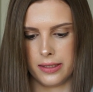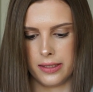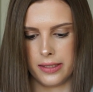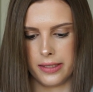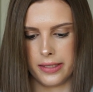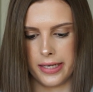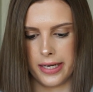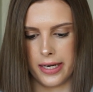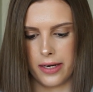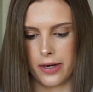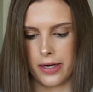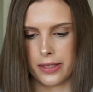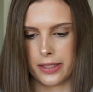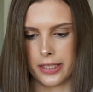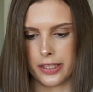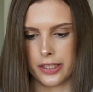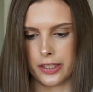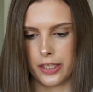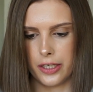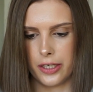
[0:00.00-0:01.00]
Now I'm
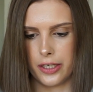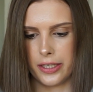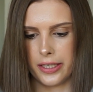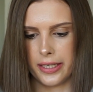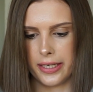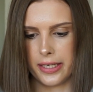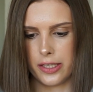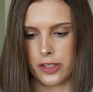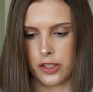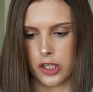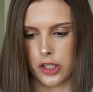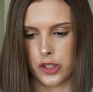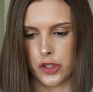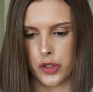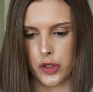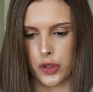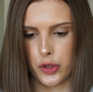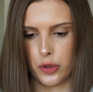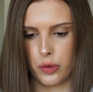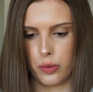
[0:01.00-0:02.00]
going to go
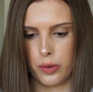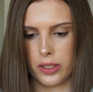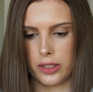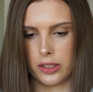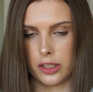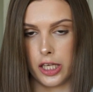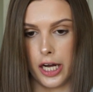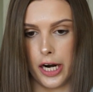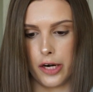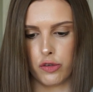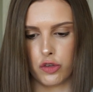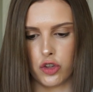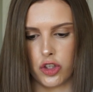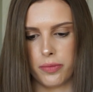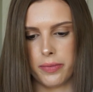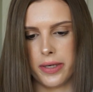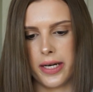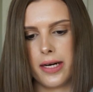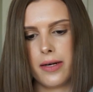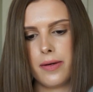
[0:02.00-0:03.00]
into
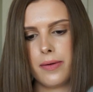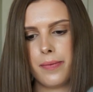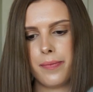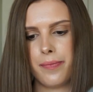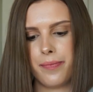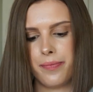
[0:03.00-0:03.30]
Lightroom now.